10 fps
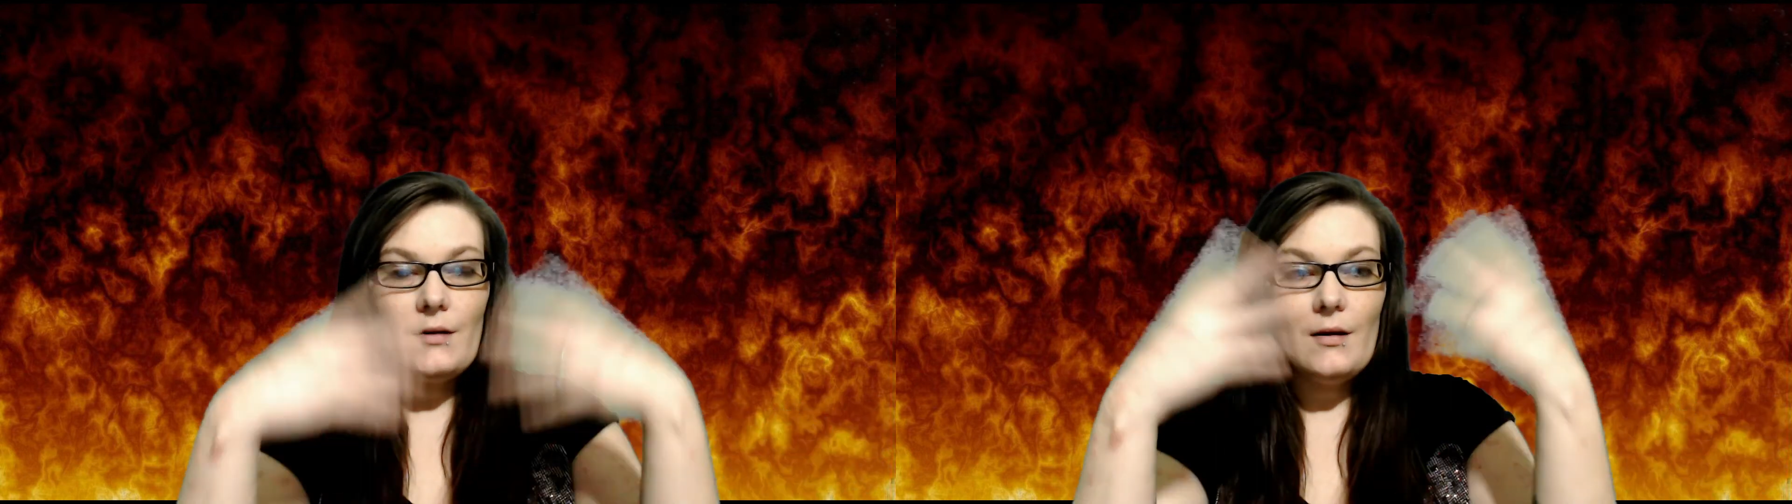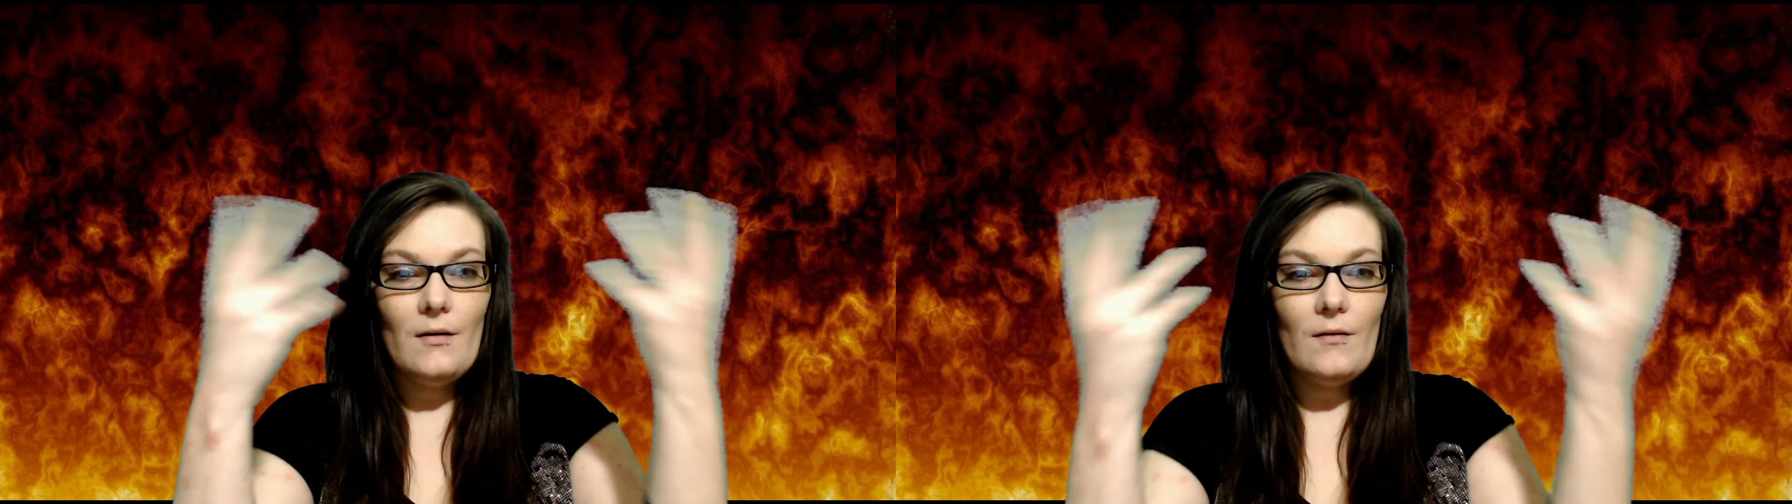
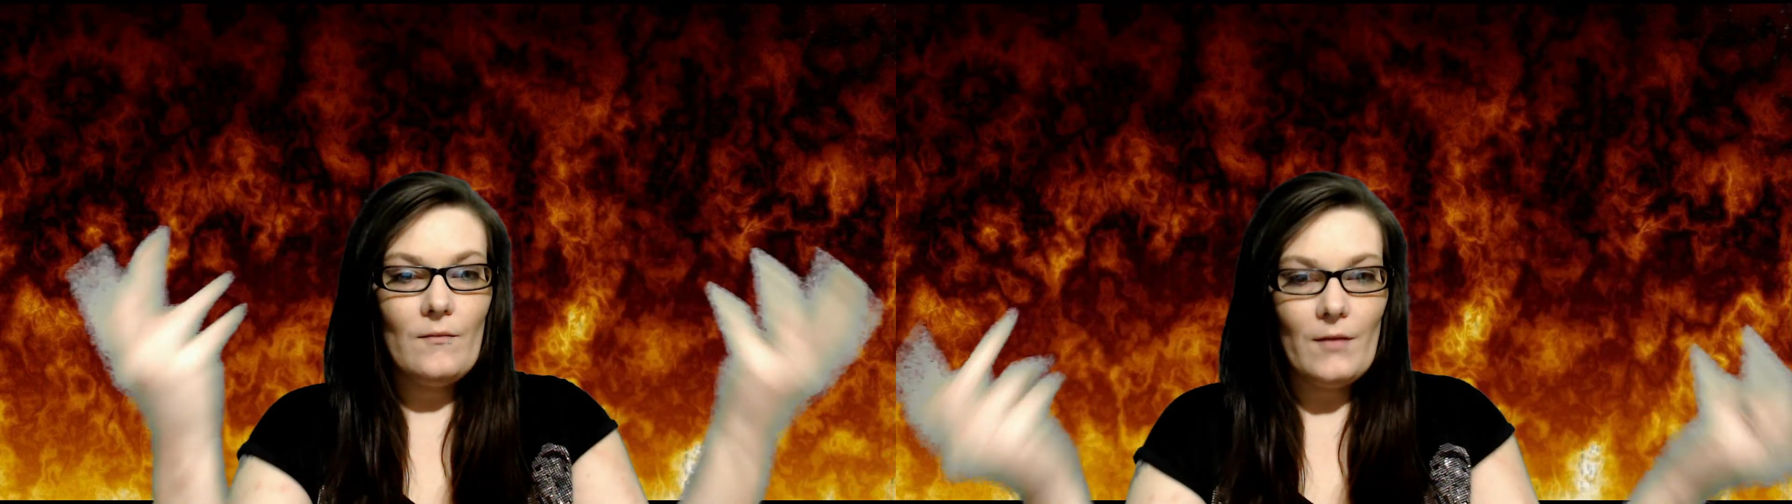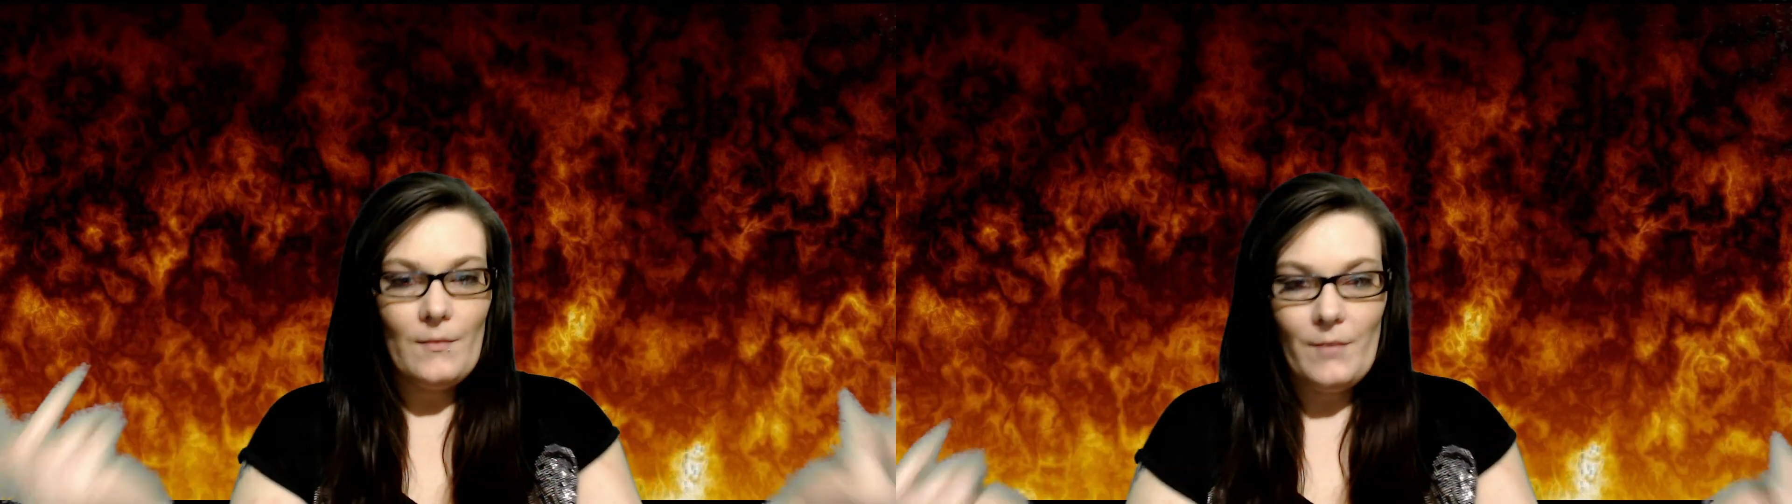
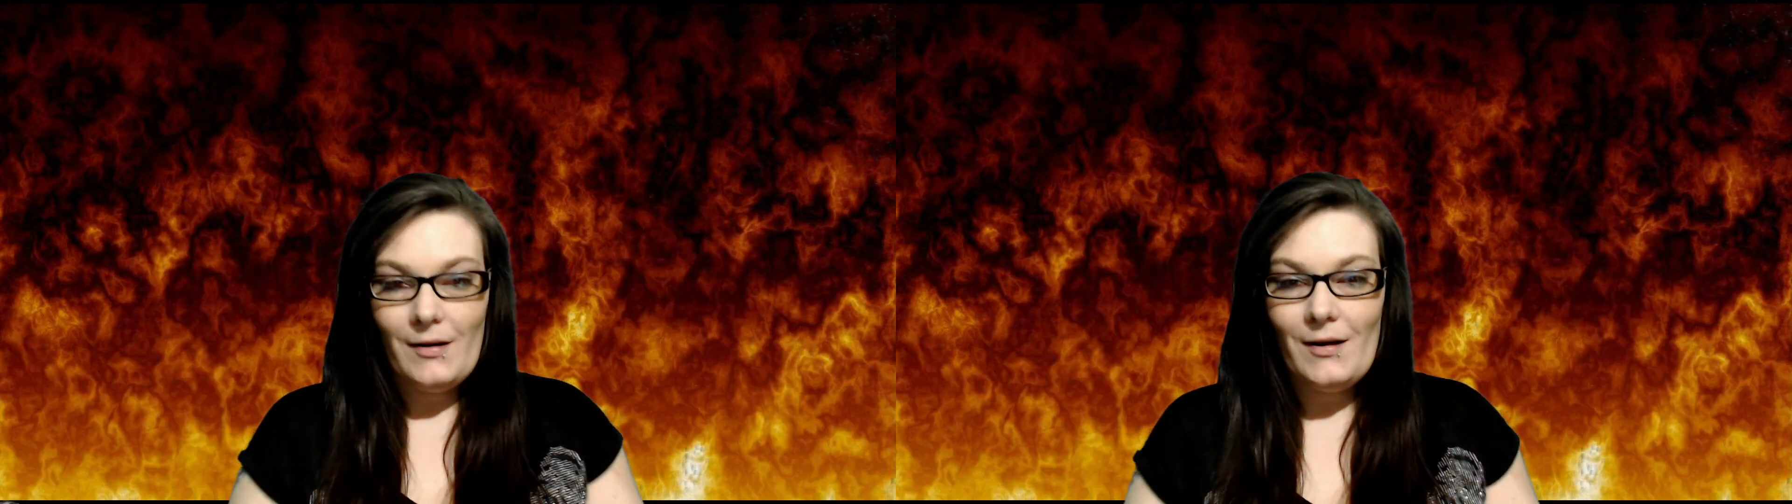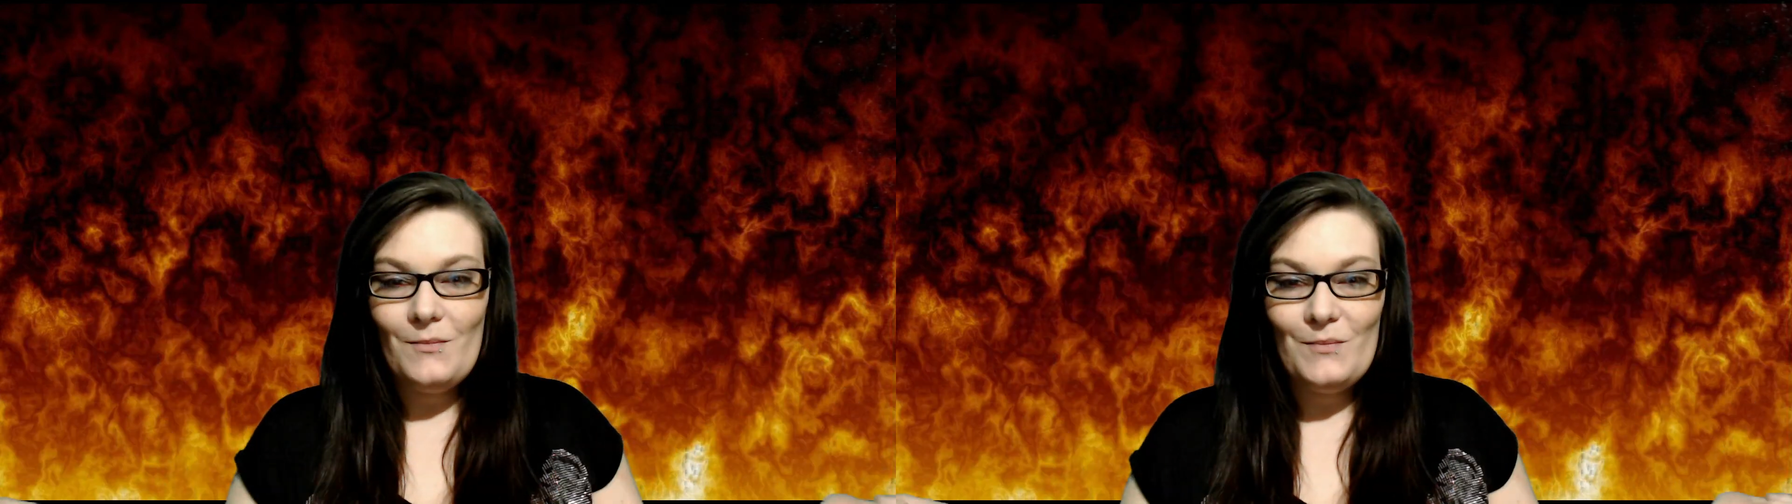
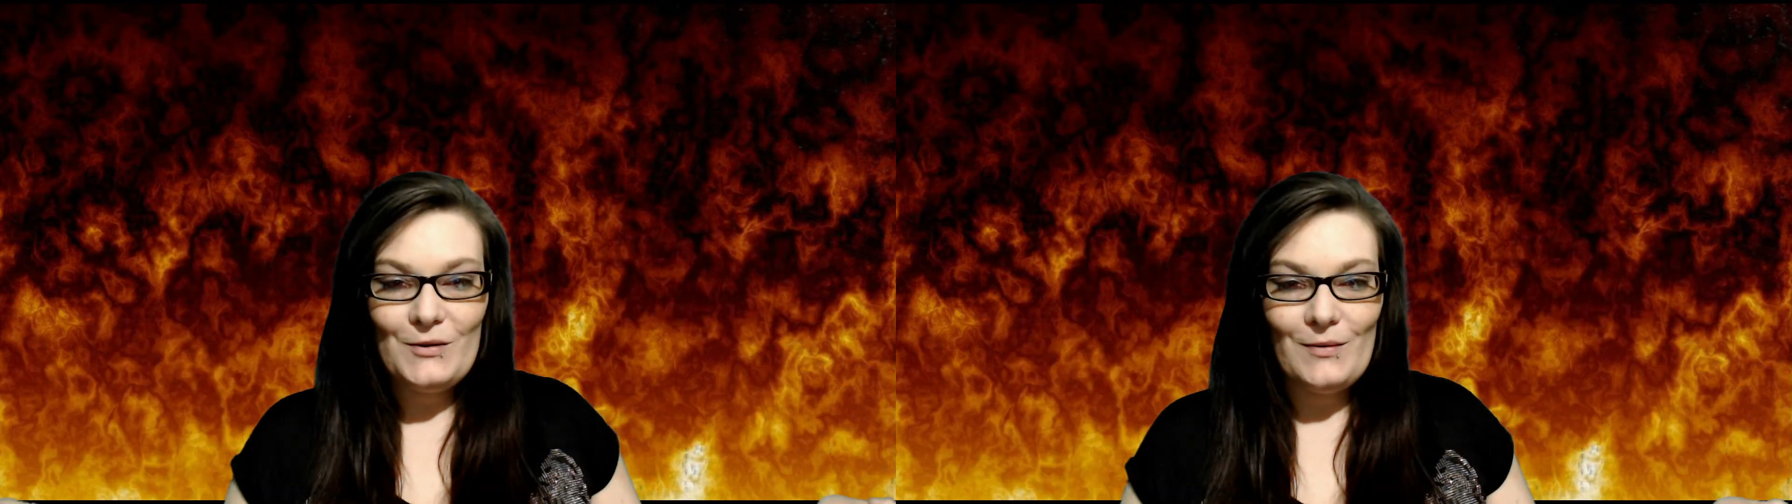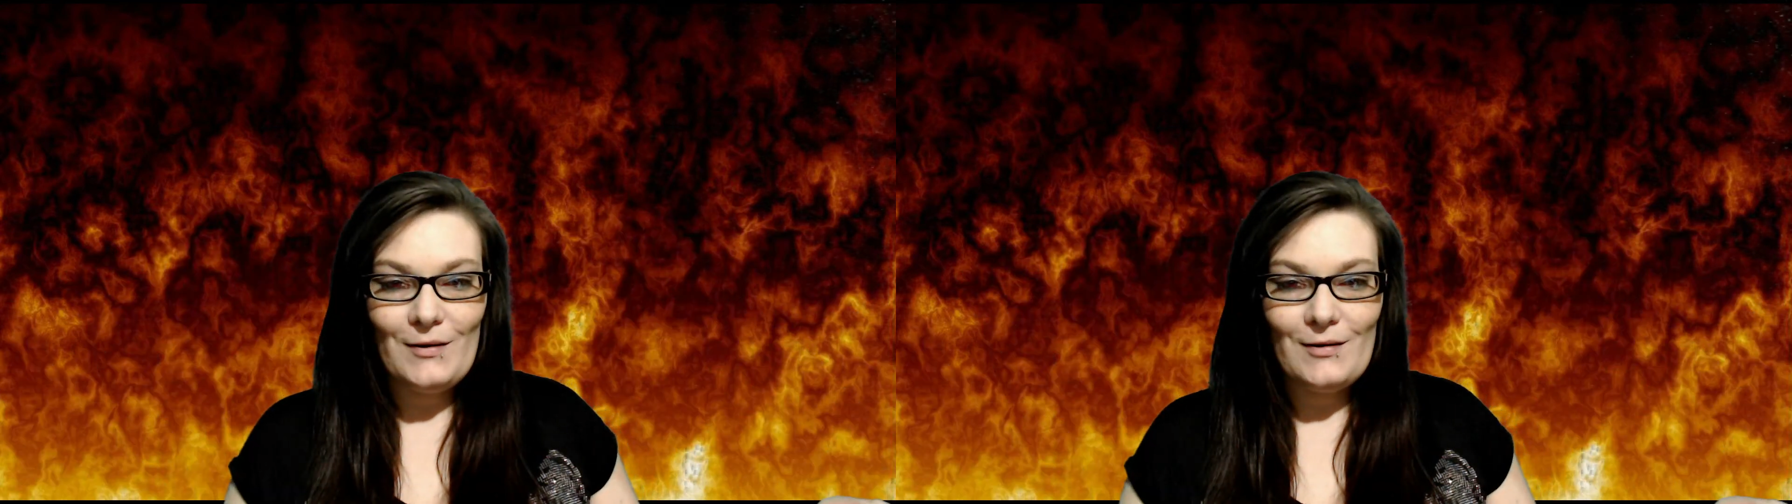everybody in
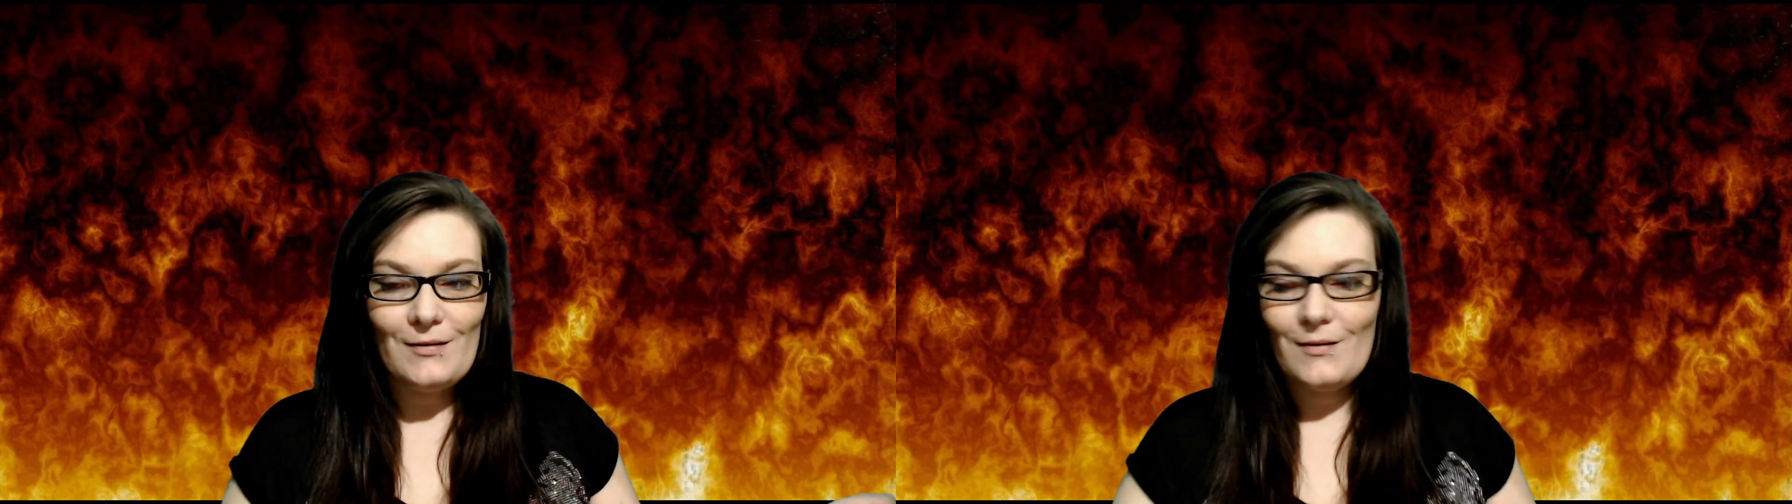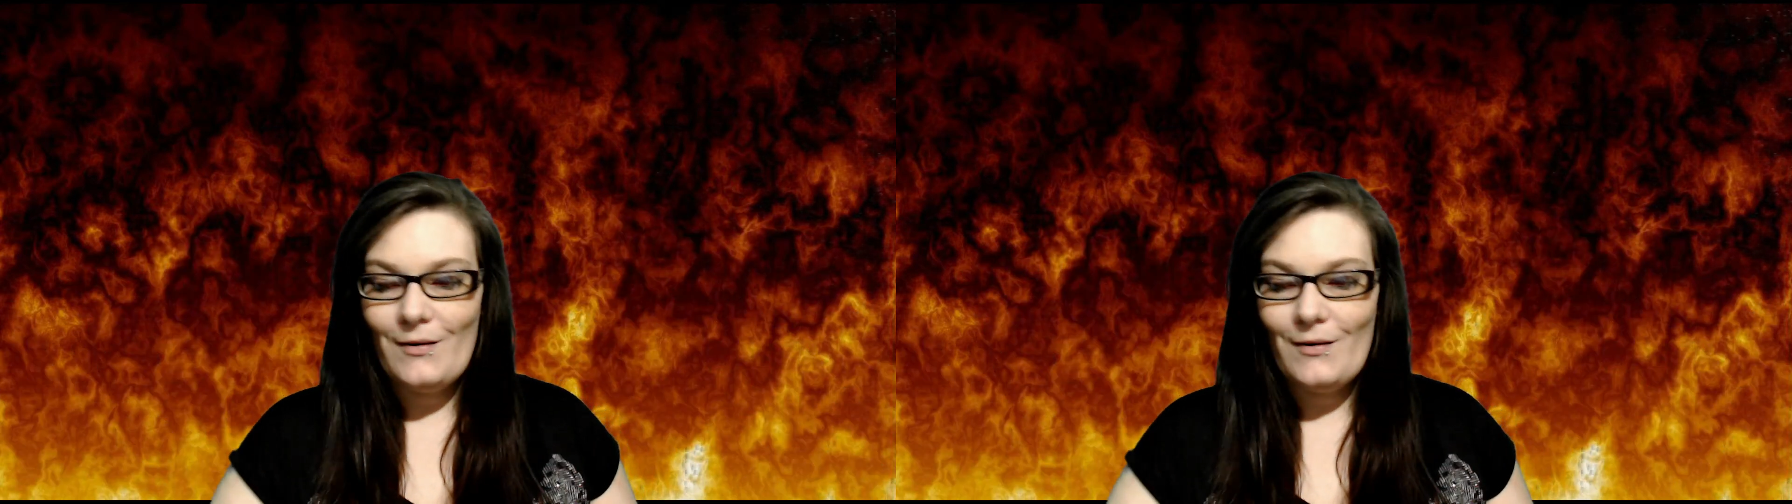between.